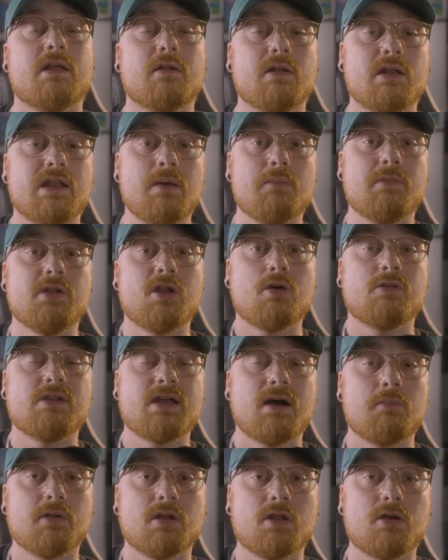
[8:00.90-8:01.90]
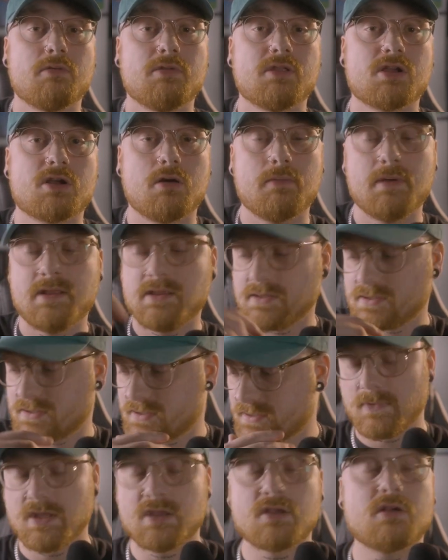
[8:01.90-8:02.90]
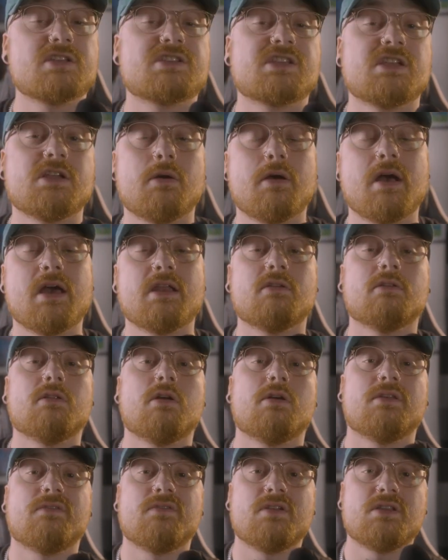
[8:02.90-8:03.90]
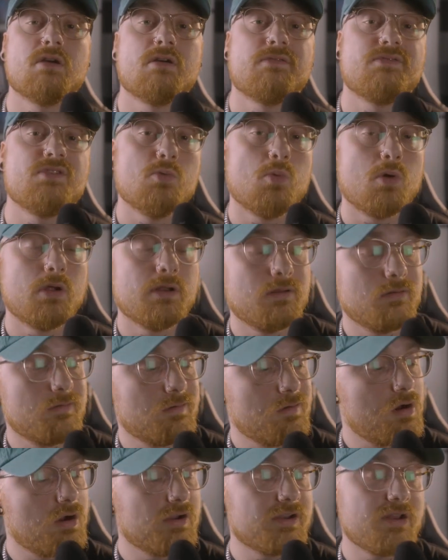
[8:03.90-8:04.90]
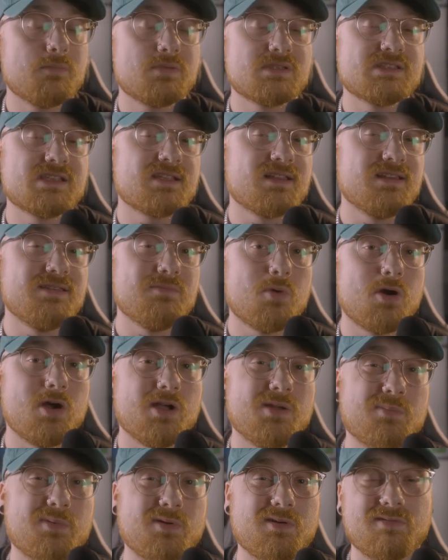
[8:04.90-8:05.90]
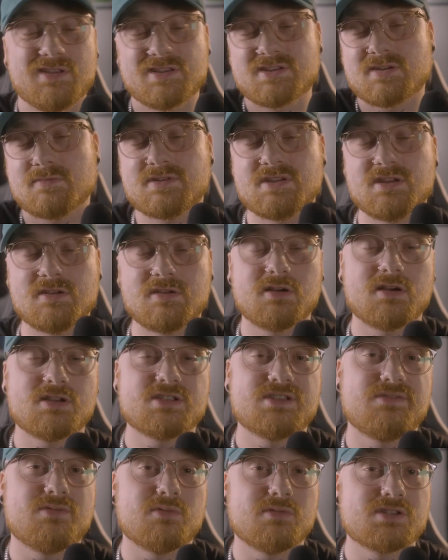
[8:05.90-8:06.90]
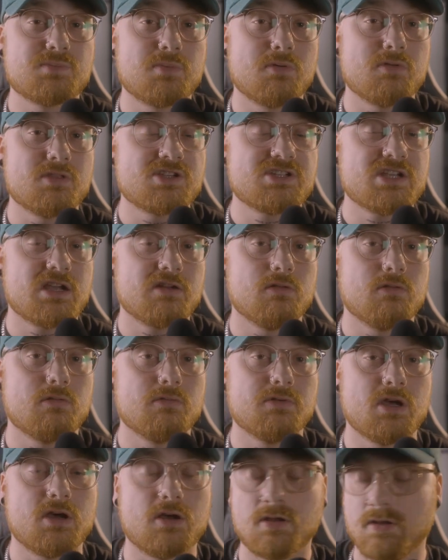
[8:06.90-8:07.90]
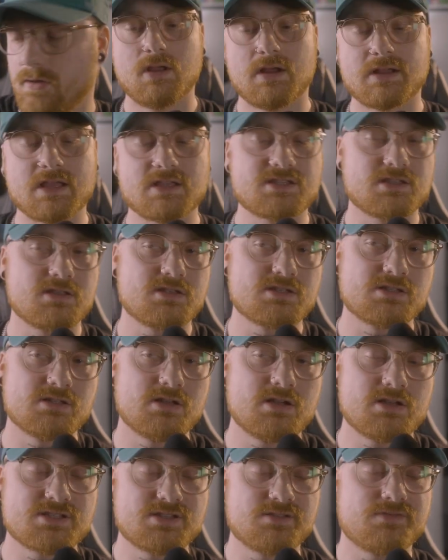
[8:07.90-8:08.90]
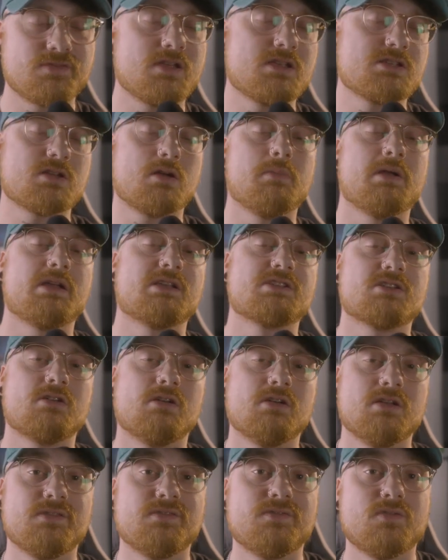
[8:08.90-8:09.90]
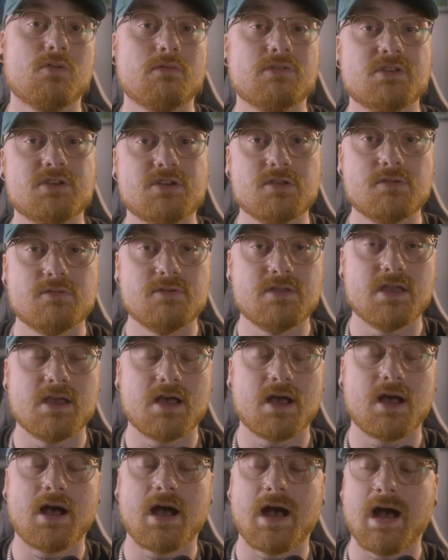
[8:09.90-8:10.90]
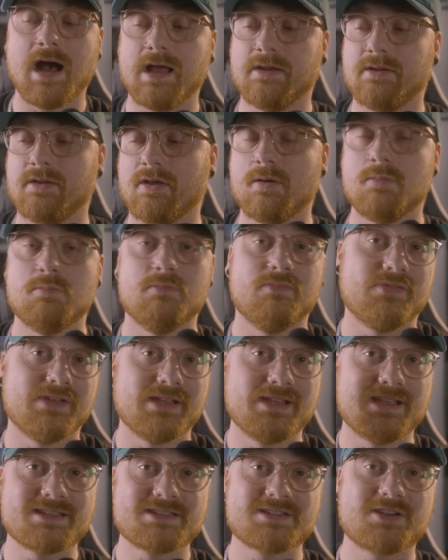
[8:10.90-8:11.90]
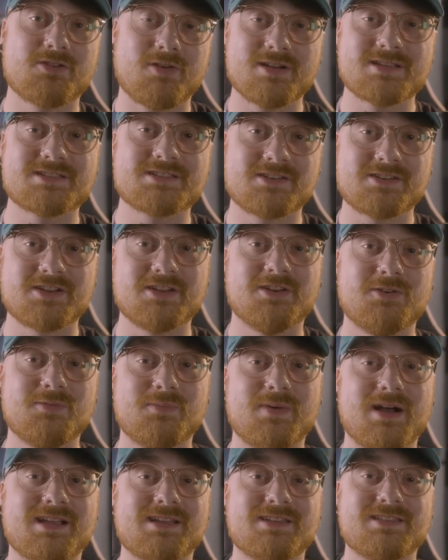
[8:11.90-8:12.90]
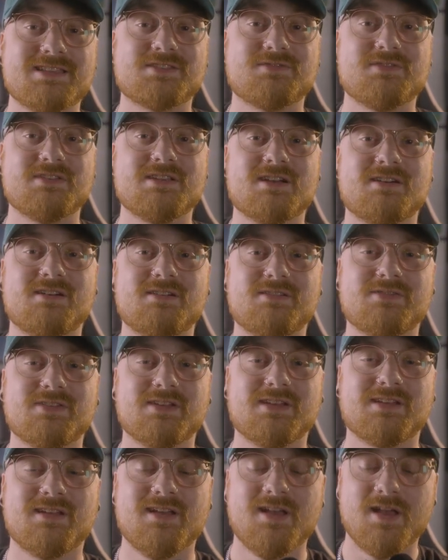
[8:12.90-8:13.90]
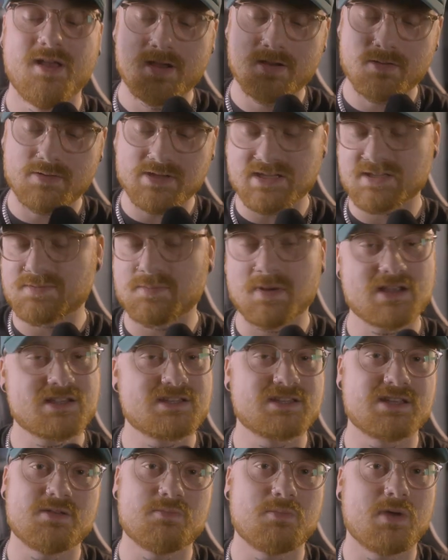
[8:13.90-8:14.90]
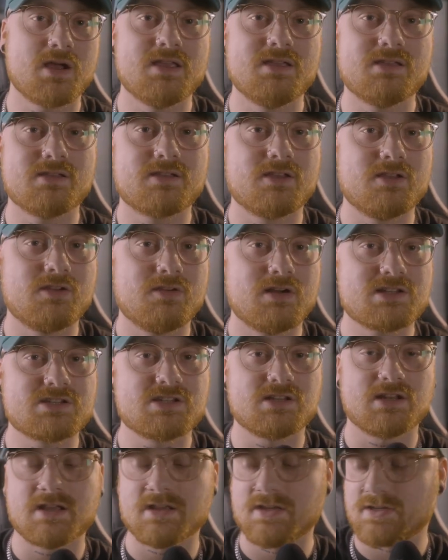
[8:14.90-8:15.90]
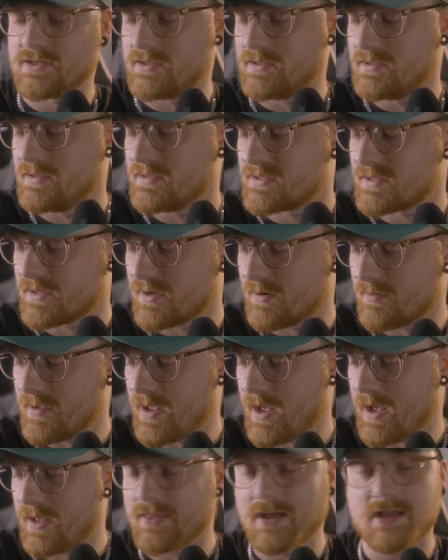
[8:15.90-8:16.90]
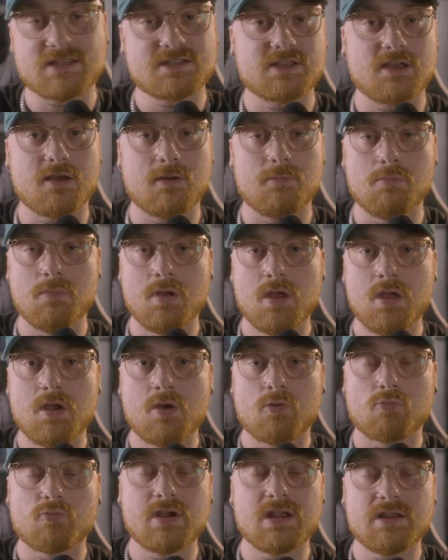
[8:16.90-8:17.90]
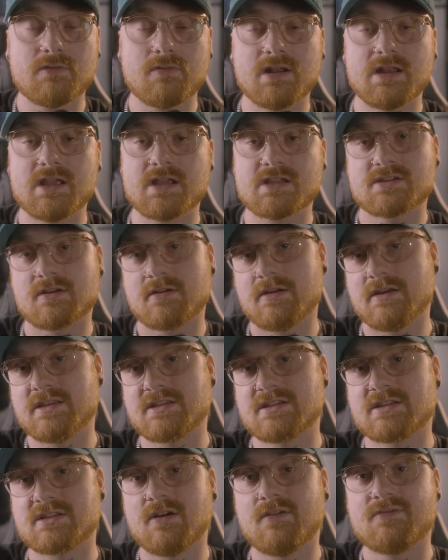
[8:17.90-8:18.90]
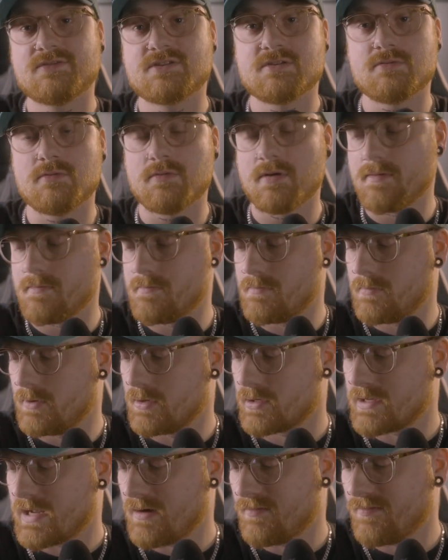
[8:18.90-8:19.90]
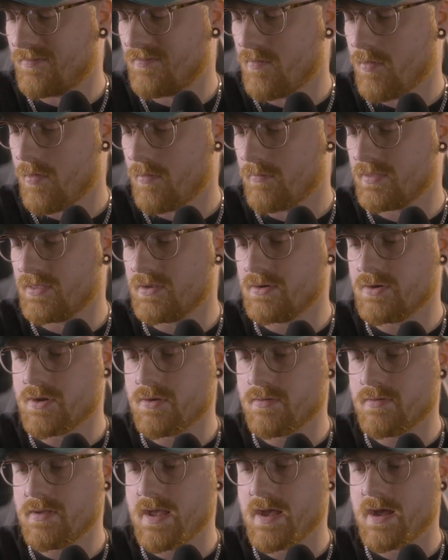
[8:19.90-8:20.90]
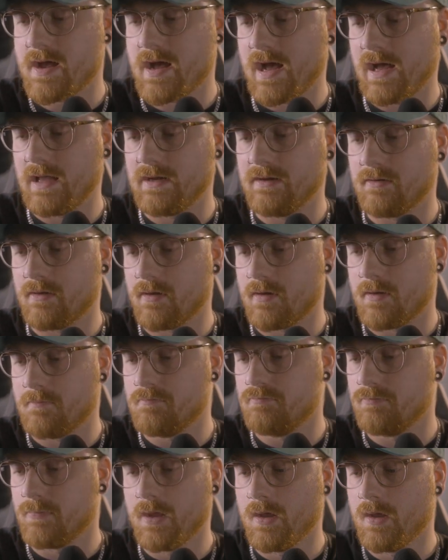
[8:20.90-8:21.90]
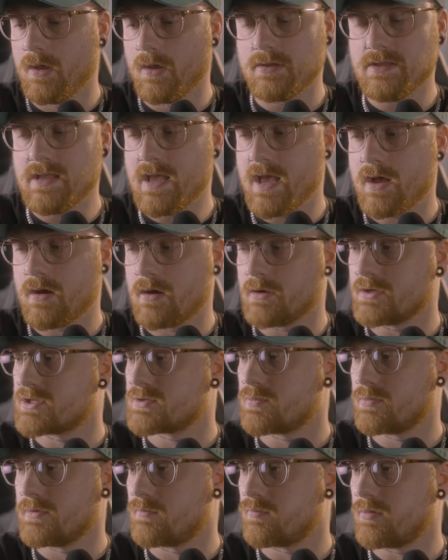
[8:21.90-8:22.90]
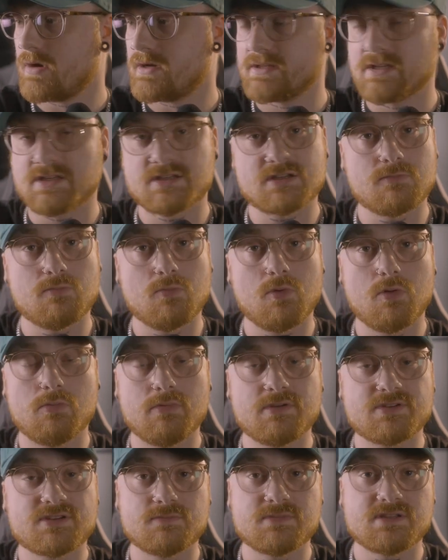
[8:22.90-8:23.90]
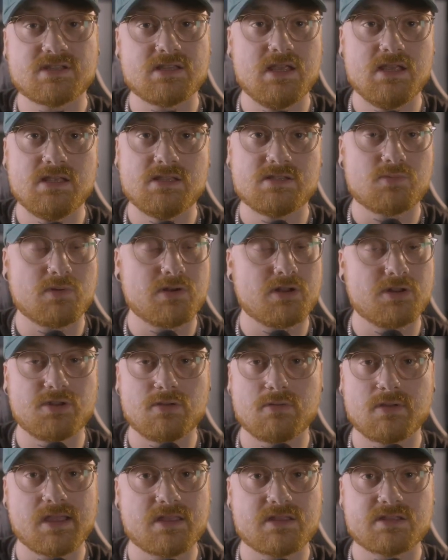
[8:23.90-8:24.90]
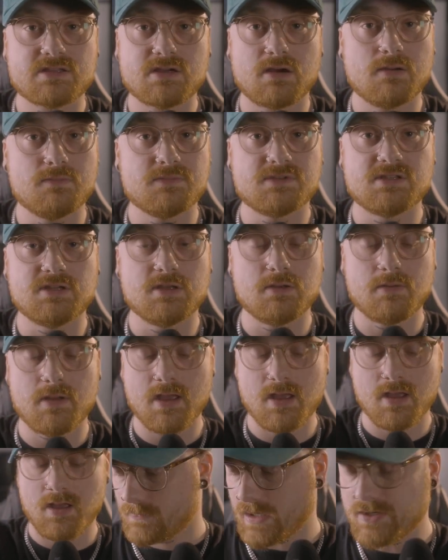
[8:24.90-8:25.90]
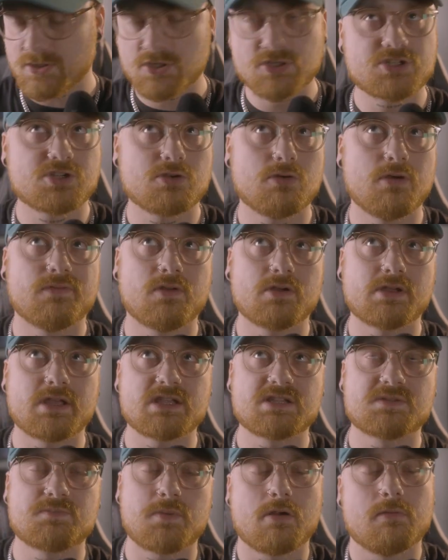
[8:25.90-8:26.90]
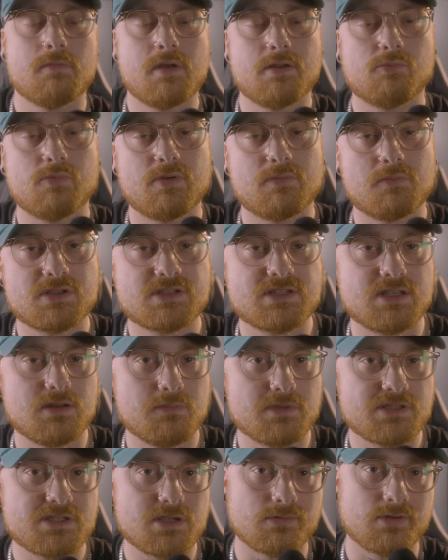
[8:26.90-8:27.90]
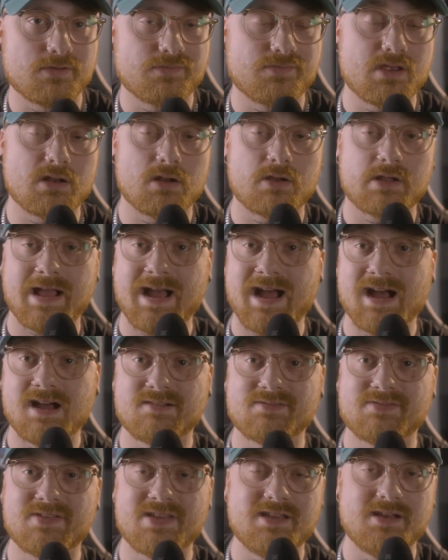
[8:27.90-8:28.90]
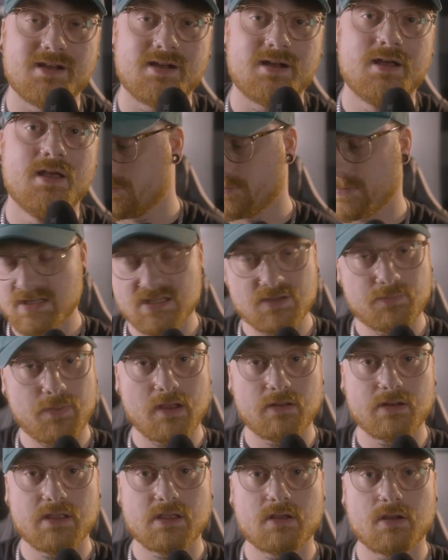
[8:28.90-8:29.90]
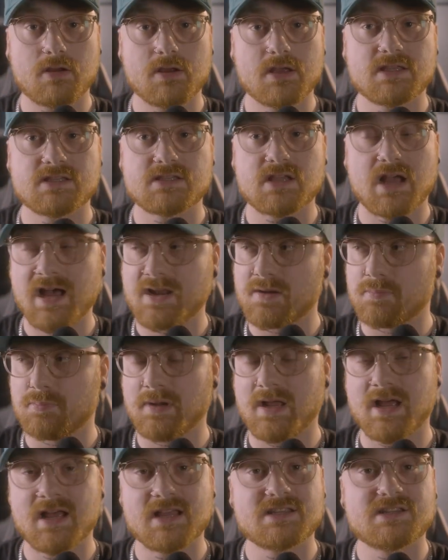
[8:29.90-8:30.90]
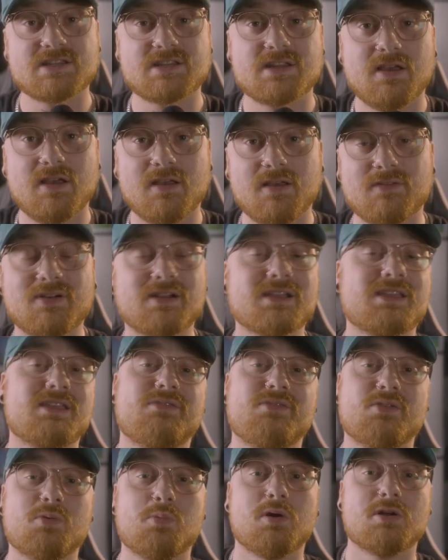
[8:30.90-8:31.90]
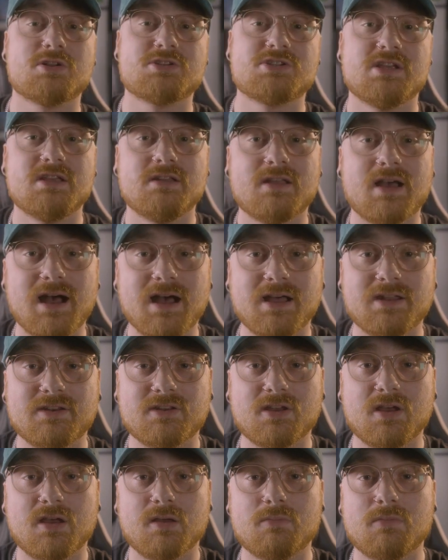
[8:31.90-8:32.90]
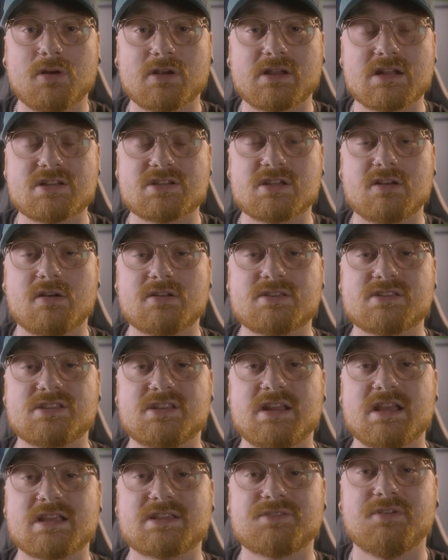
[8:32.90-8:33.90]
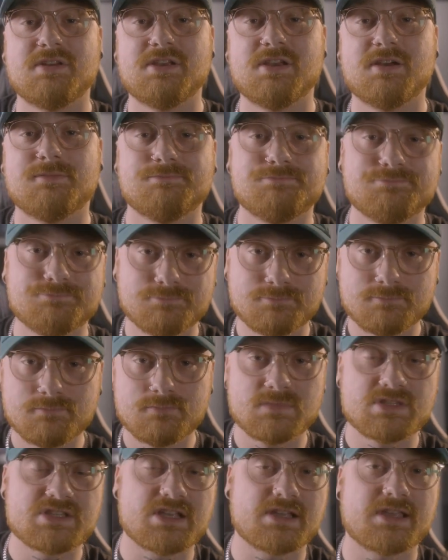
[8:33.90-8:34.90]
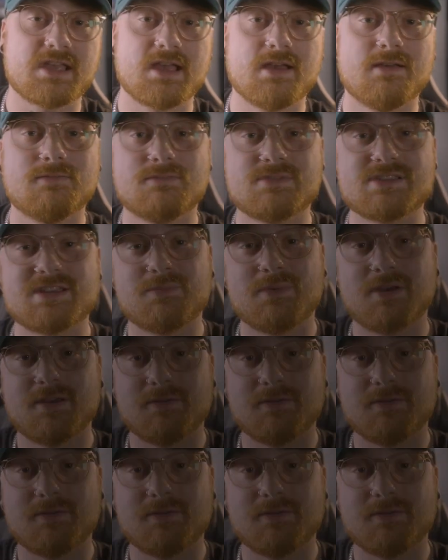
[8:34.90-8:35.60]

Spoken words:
Now, let me know down below in the comments. You guys can go ahead and like the video if you want. I don't particularly mind, but it's up to you guys if you want to support the channel or not. Okay, so there's lots of things that I'm excited for in the new year, and fingers crossed I can look back at this video and think, you smashed it, mate, congratulations. So yeah, that's really exciting stuff to look out for in the new year. And yeah, I just want to practice some more with some scenes when I do get the time to do it, and just sort of like experiment with my cinematography like I have here. That's about it, guys. I had a blast. Thank you for watching, and I'll catch you guys in the next video. Take care. See you in